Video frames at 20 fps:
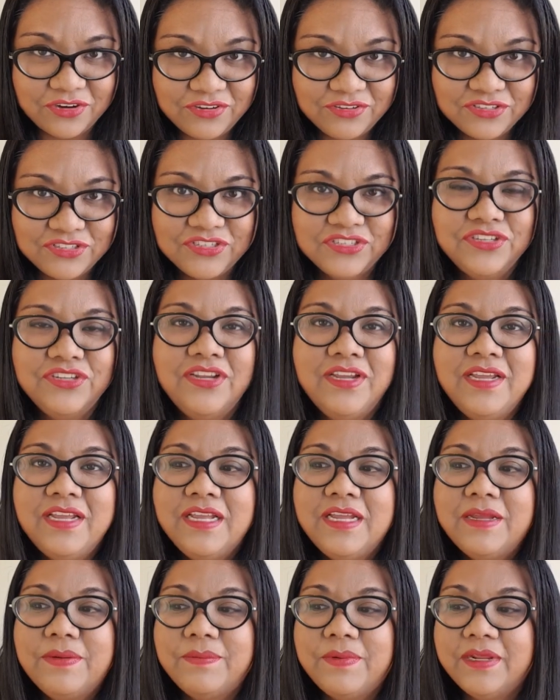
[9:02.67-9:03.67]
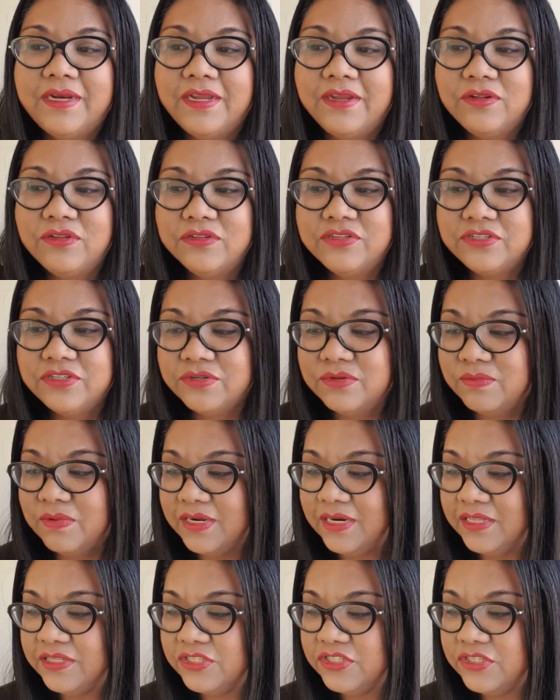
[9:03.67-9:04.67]
Art, but I also
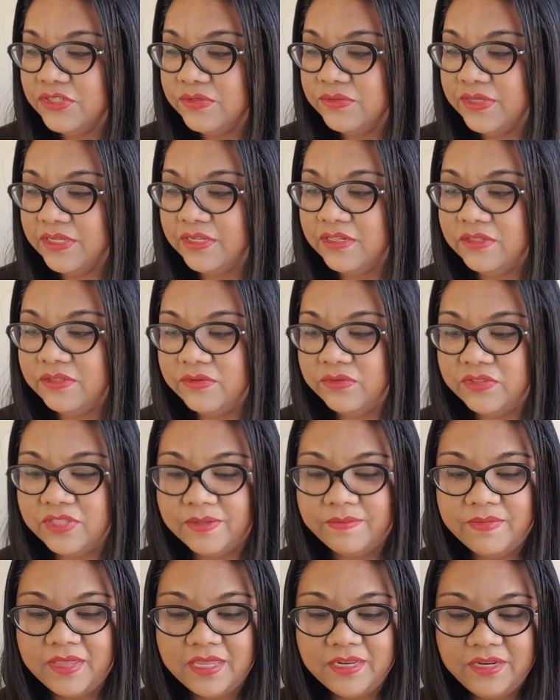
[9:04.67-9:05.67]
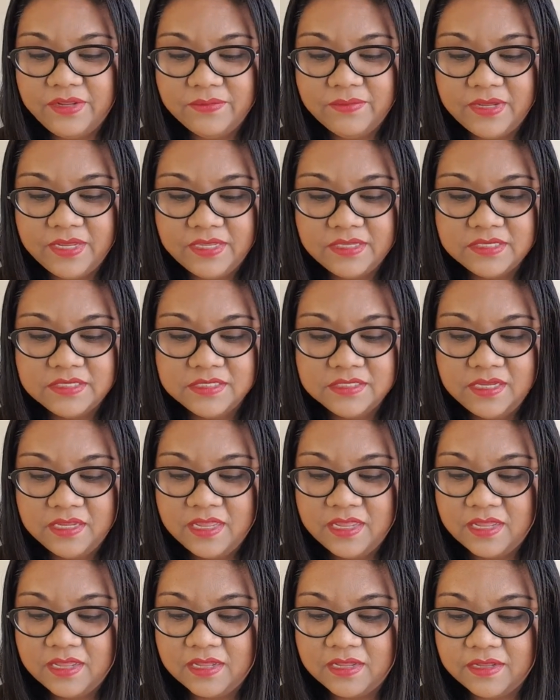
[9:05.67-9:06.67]
wanted to include them anyways.
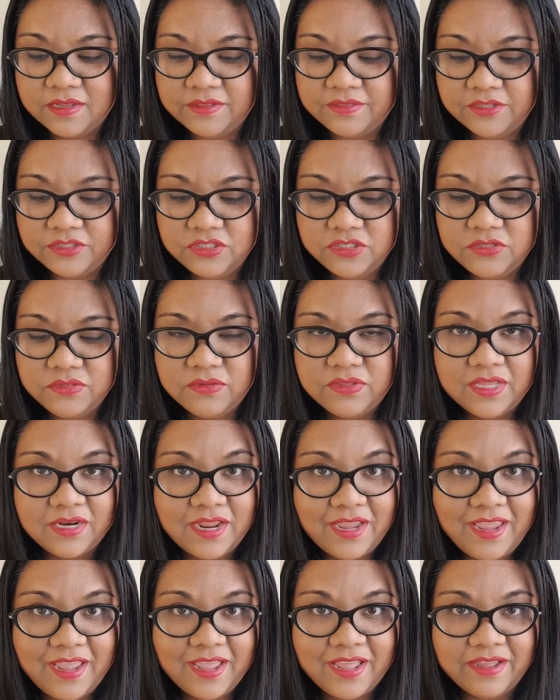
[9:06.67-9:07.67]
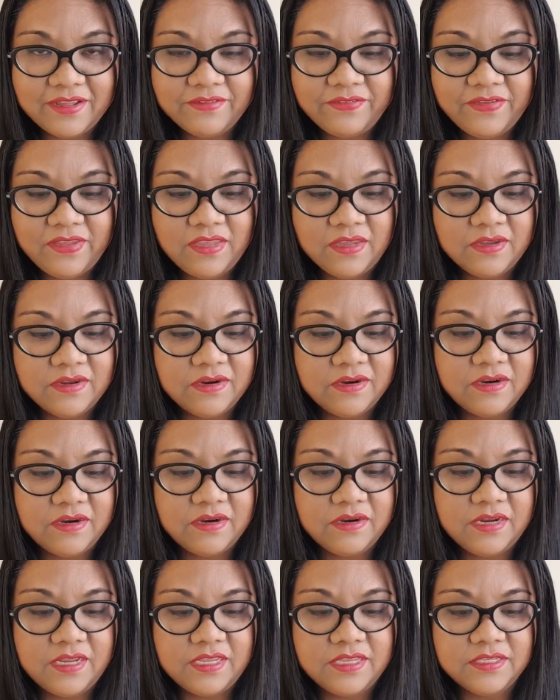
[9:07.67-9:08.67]
Uh, the two that I have
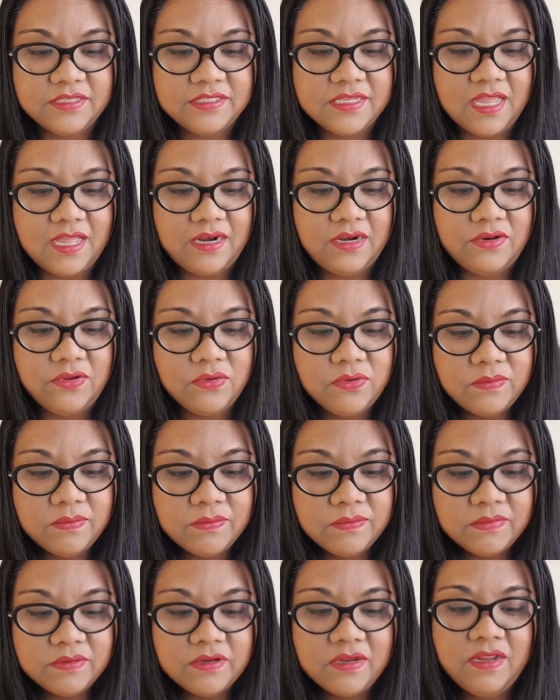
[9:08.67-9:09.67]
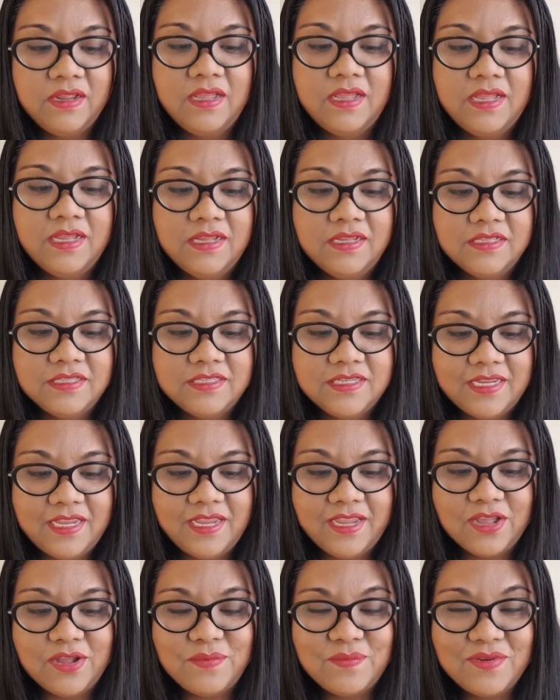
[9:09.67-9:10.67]
here is Alombe
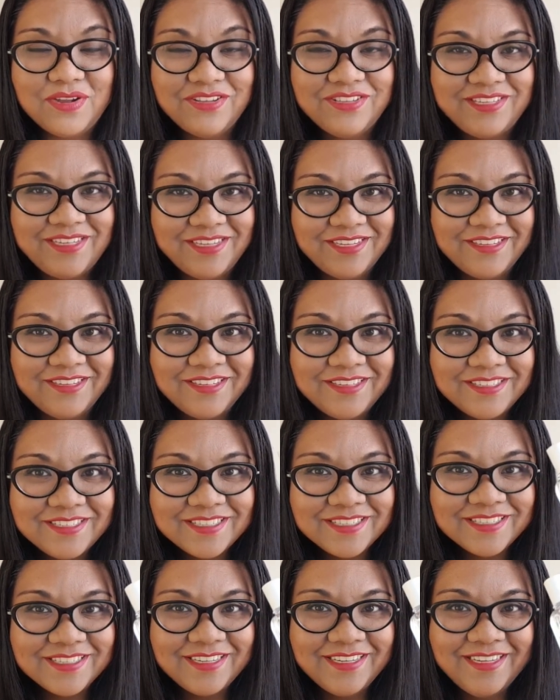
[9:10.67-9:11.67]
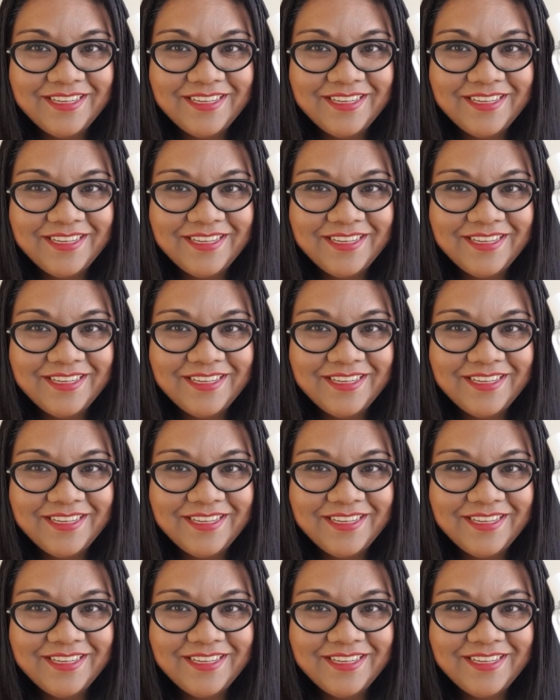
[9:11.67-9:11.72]
de Amandiers.